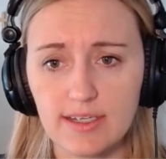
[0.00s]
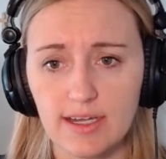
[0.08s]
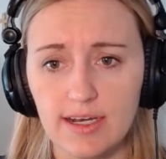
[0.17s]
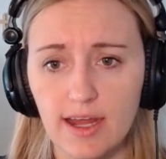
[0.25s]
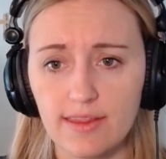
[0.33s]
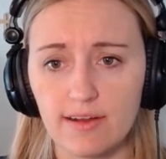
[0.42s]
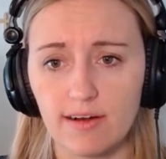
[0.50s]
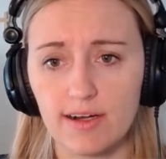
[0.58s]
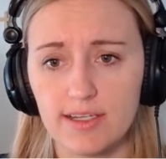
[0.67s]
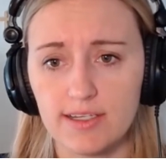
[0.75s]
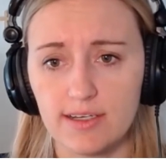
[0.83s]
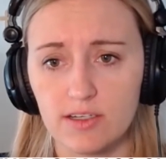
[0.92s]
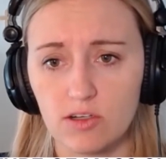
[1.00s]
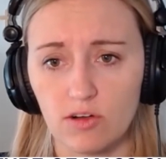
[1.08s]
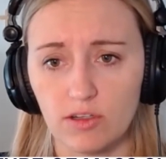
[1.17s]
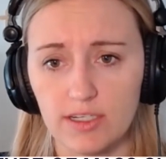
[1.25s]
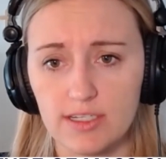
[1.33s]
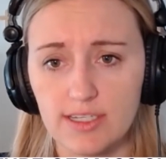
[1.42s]
another is in his
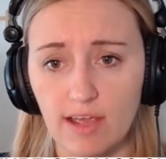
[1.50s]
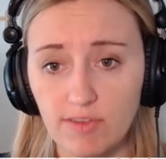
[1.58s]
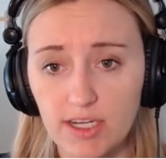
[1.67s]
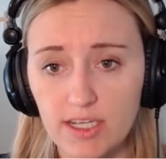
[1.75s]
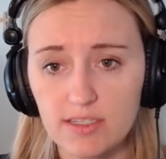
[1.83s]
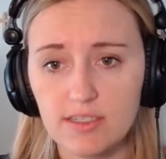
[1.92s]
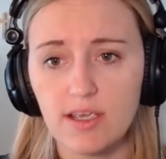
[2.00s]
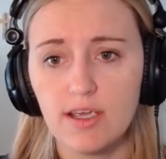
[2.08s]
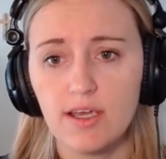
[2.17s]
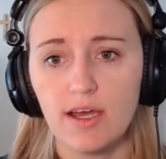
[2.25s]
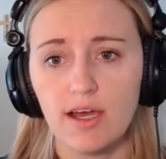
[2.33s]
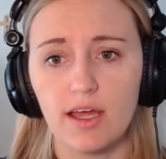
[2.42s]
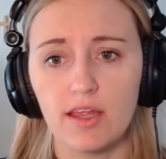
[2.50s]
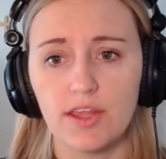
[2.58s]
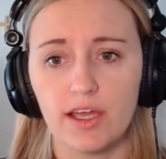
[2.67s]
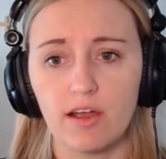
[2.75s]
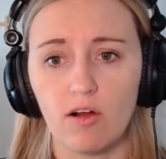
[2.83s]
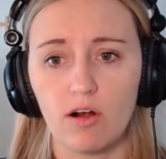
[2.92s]
early 70s.
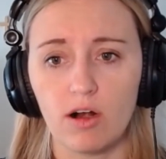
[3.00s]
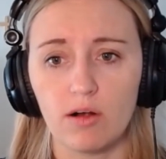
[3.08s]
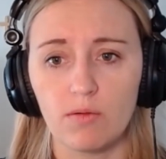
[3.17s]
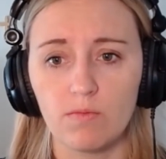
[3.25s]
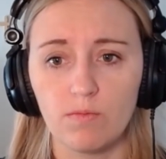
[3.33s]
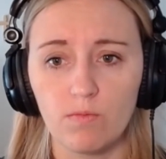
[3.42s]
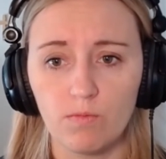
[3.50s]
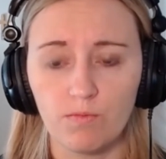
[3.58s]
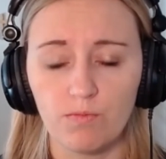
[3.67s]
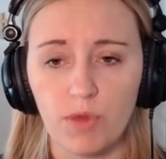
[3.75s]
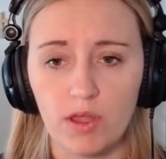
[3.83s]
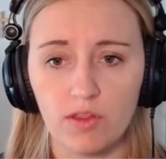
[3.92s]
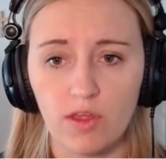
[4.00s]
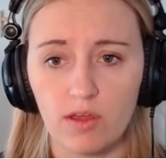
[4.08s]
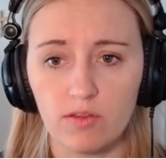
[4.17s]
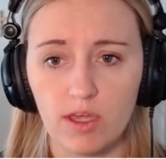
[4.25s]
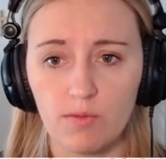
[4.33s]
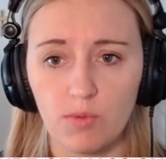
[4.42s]

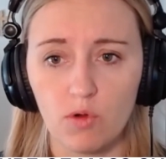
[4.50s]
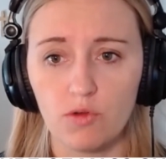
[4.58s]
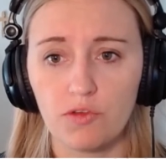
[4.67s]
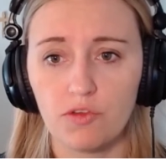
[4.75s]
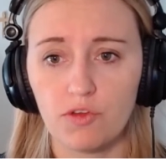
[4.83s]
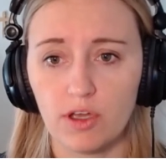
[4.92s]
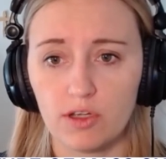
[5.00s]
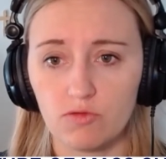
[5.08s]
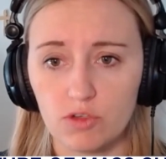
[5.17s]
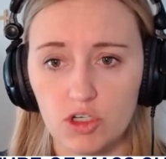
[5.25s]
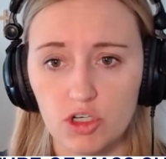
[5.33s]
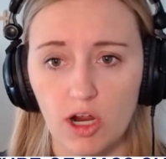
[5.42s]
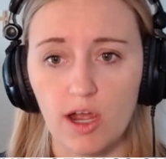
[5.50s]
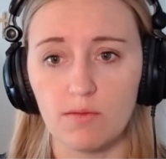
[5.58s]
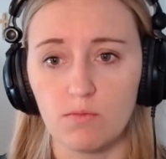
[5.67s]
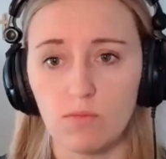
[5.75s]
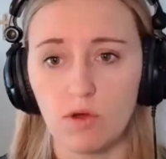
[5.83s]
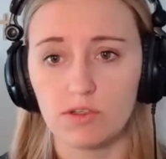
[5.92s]
They both shot
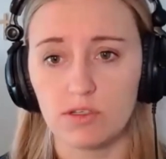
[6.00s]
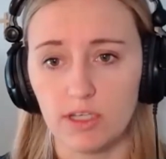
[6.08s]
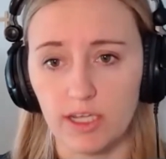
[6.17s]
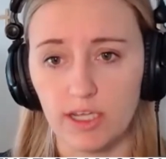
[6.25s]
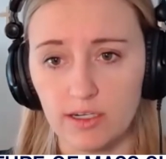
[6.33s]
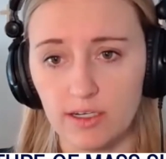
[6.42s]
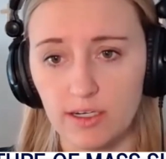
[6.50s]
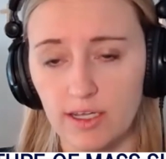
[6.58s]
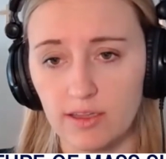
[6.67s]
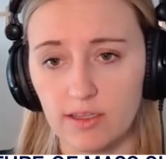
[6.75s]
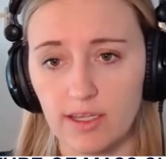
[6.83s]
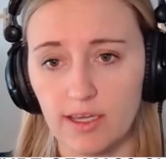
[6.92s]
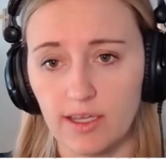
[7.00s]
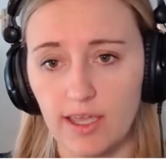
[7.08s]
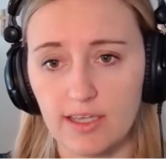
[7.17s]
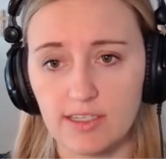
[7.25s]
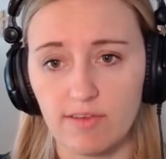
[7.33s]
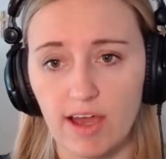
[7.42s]
mostly in the
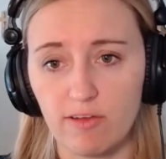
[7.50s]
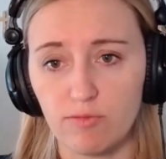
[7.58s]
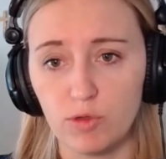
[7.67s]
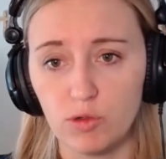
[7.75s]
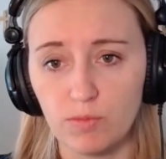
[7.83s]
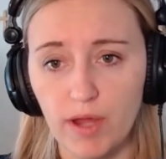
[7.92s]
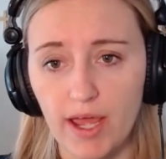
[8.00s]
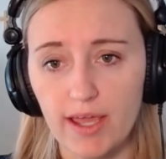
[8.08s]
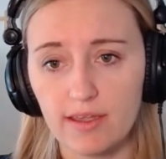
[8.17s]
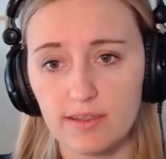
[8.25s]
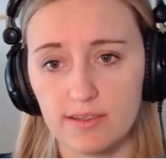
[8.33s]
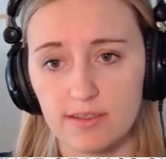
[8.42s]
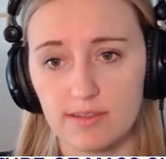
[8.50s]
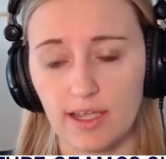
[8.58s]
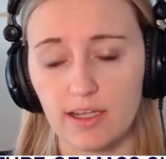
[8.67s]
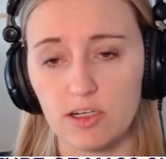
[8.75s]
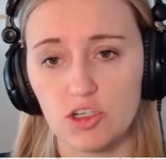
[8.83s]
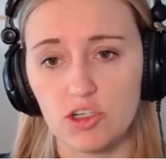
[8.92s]
case of Half Moon Bay, the
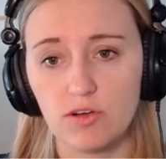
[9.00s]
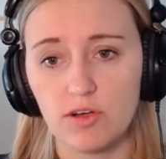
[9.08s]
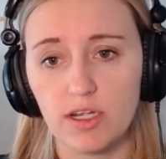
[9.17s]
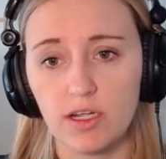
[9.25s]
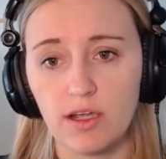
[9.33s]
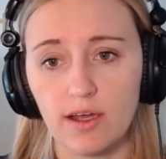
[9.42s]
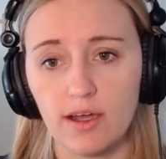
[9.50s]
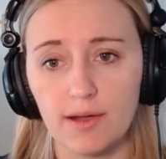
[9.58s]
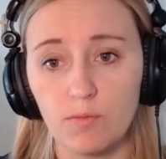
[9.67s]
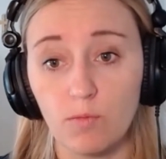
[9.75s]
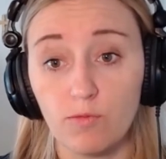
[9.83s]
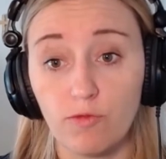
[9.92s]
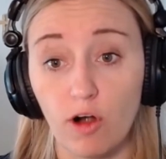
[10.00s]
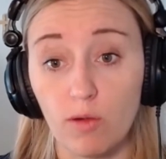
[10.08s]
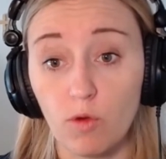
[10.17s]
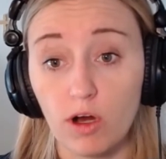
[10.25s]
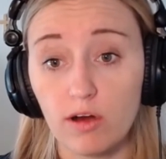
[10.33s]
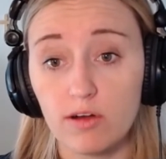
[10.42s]
second shooting, farm
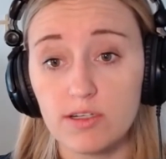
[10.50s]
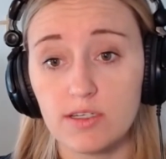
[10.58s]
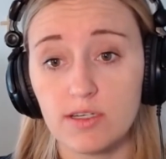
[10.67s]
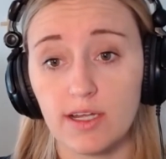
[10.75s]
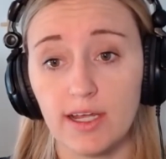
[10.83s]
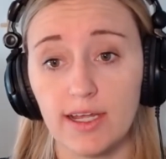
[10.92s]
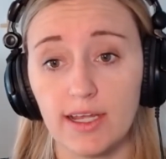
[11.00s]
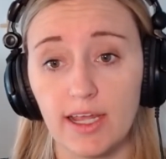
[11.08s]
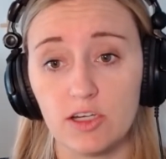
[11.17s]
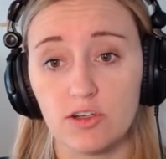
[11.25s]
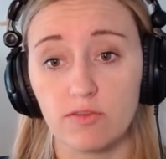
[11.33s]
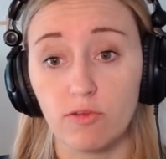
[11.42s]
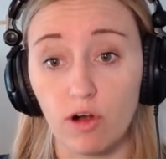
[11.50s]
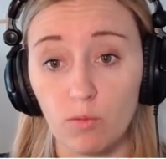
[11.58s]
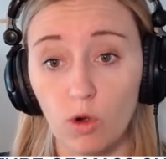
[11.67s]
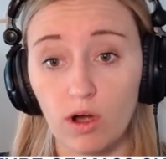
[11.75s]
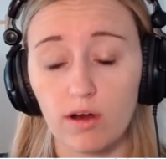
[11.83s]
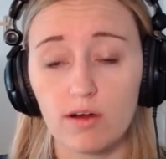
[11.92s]
workers, Asian farm
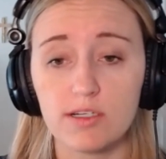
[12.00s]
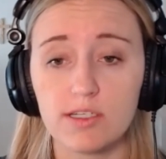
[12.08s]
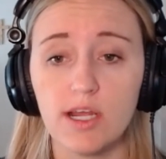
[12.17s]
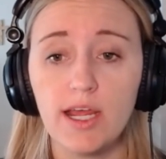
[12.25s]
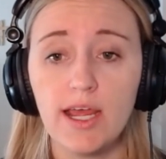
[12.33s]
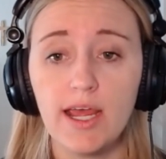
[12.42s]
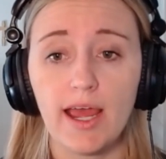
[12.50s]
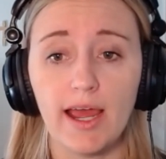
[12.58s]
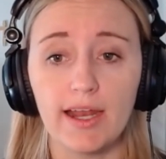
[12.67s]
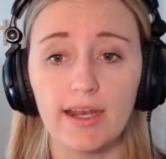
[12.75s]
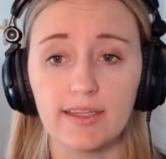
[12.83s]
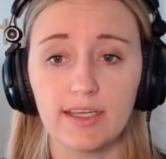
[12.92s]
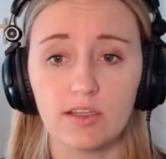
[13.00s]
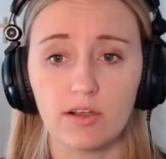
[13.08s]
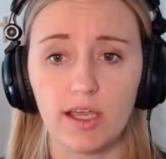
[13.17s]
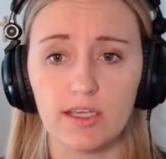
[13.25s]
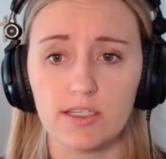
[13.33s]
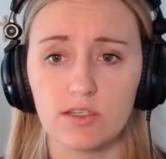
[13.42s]
workers. And in the other
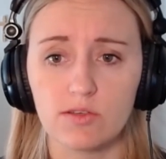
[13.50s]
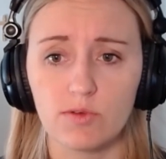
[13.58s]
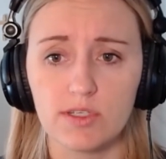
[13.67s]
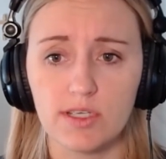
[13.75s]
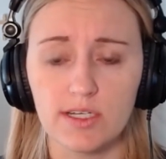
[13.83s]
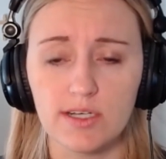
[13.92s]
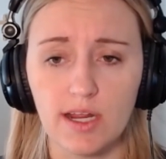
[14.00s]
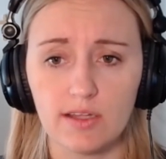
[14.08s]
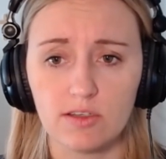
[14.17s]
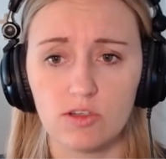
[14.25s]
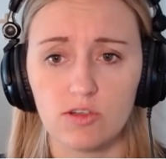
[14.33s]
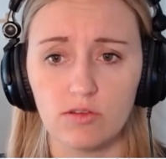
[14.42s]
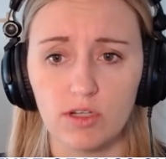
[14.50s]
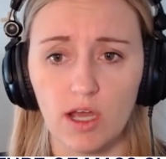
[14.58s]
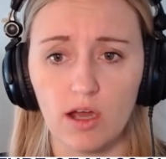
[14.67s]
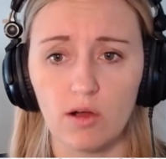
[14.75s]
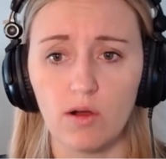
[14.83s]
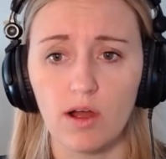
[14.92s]
case, this was a dance
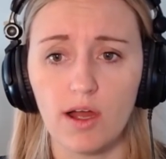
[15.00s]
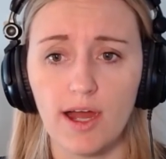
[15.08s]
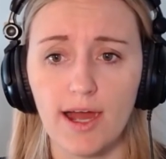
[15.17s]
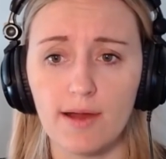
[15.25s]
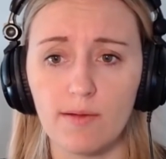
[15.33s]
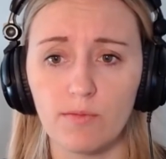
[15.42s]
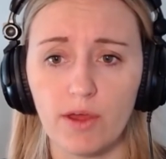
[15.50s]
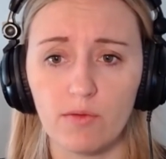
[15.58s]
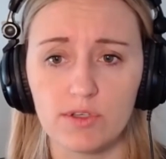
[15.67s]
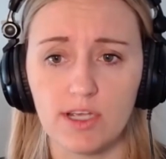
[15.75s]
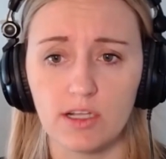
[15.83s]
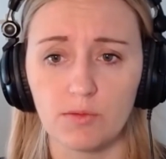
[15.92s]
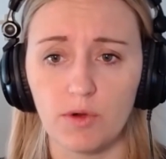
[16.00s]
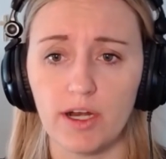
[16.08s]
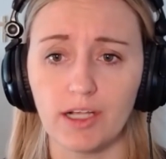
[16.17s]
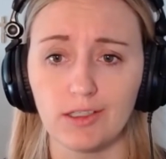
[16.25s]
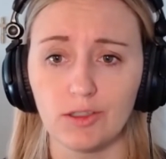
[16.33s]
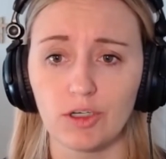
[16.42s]
studio that was
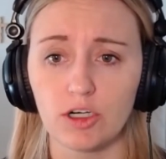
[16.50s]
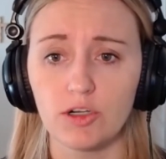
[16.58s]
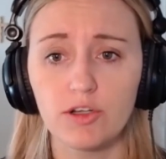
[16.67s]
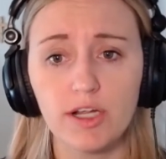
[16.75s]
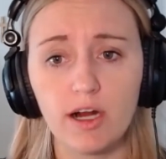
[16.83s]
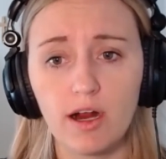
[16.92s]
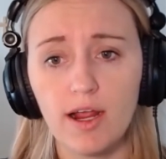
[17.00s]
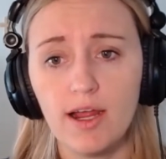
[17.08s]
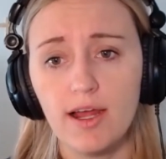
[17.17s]
celebrating Lunar New Year.